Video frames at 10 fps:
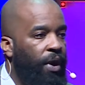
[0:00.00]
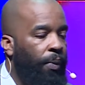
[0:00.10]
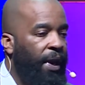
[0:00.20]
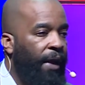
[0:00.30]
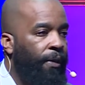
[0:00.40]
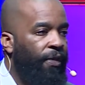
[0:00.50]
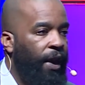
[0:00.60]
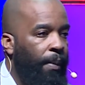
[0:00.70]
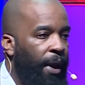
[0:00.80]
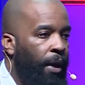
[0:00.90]
that we have to
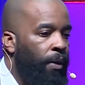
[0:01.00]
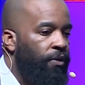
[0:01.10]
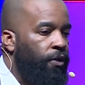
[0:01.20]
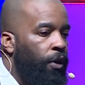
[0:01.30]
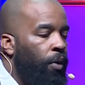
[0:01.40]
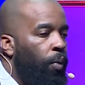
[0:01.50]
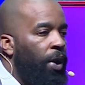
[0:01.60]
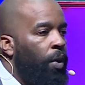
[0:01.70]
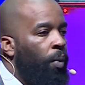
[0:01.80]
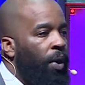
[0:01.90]
think about. So we
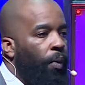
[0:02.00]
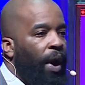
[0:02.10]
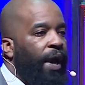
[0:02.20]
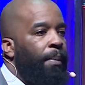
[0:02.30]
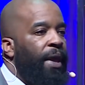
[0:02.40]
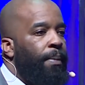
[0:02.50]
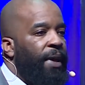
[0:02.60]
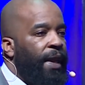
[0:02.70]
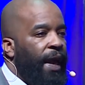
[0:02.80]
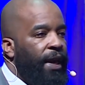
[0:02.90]
don't want to recommend
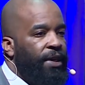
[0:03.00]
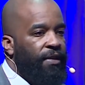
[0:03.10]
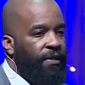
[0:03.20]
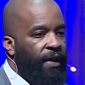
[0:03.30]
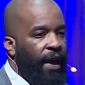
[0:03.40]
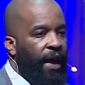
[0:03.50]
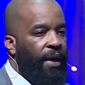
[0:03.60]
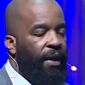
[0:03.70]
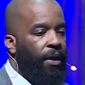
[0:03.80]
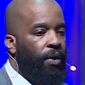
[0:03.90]
mitigations
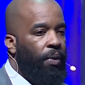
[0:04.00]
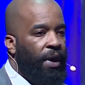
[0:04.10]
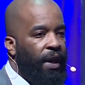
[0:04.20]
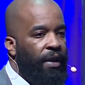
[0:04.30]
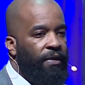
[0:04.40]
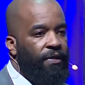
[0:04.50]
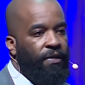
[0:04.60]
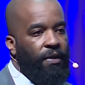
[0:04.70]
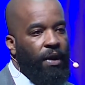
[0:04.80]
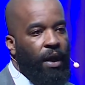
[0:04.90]
that go
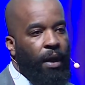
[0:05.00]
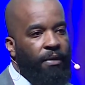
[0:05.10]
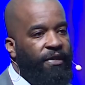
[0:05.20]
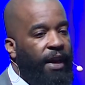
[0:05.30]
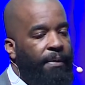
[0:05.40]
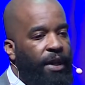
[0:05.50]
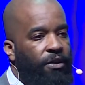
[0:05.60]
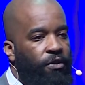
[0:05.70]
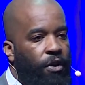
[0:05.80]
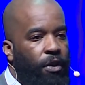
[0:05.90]
against safety
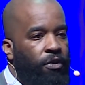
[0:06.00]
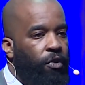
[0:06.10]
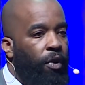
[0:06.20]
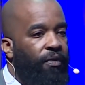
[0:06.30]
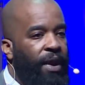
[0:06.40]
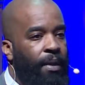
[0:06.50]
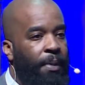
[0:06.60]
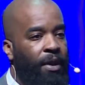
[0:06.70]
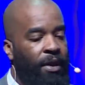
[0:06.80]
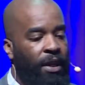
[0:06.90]
concerns or
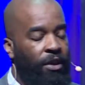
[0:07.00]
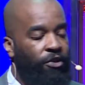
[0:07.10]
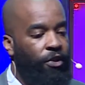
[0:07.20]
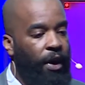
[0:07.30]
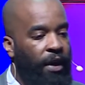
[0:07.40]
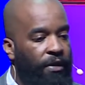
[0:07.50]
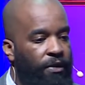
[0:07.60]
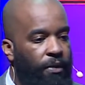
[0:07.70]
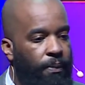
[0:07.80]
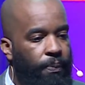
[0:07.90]
availability constraints.